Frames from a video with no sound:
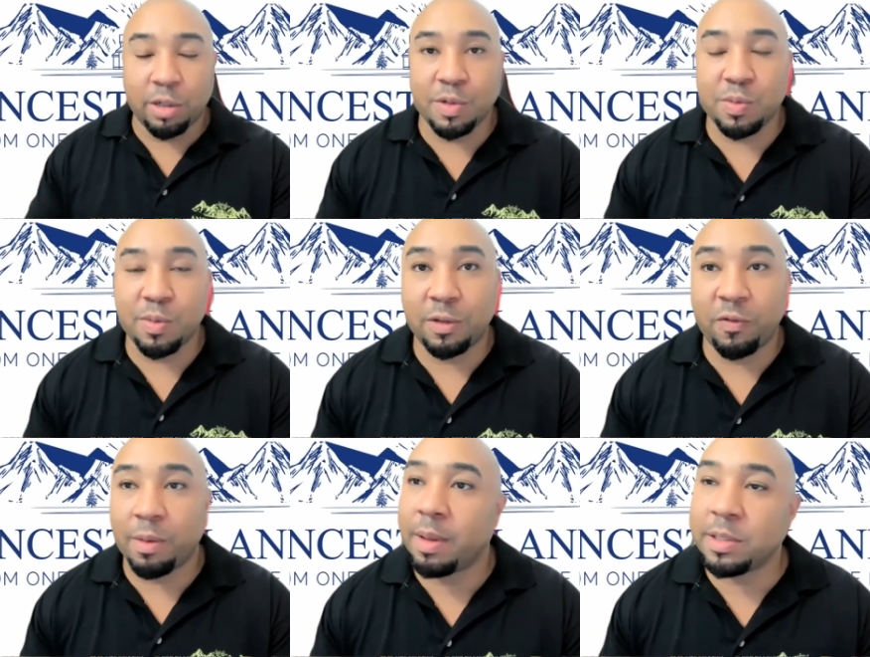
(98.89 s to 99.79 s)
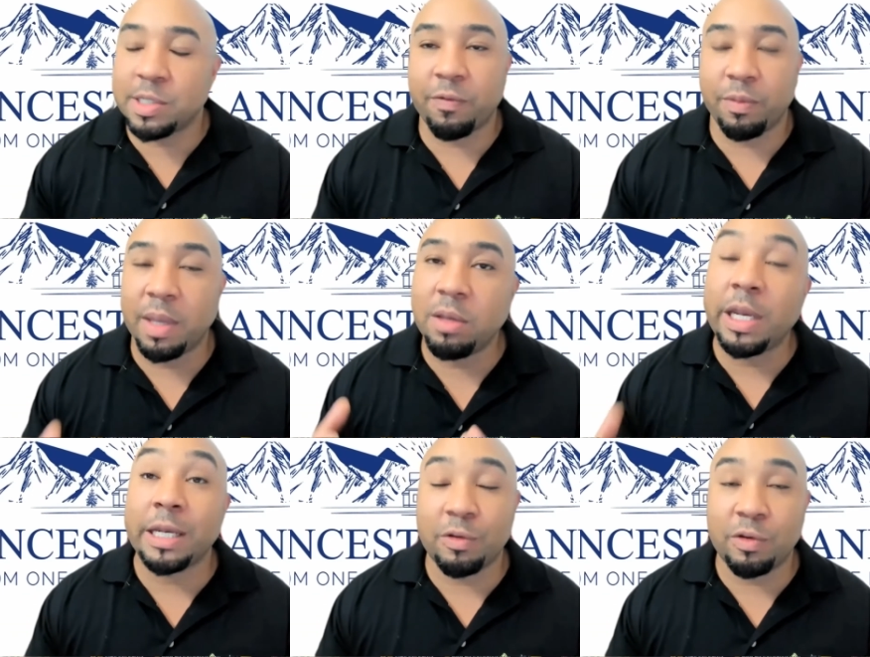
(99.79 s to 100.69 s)
commercial multifamily. I'm like, Jeffrey, man, you
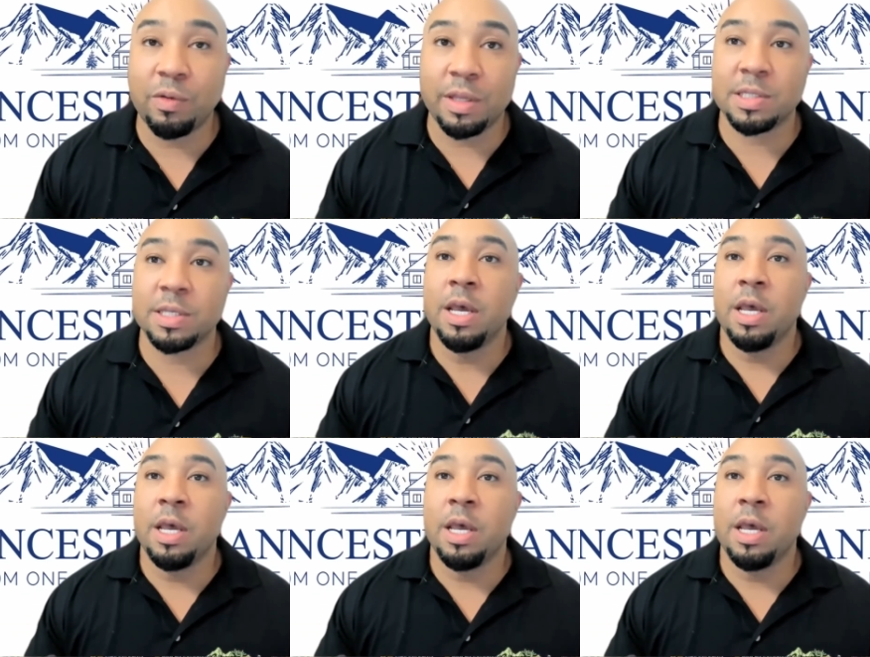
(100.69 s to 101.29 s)
need to do this.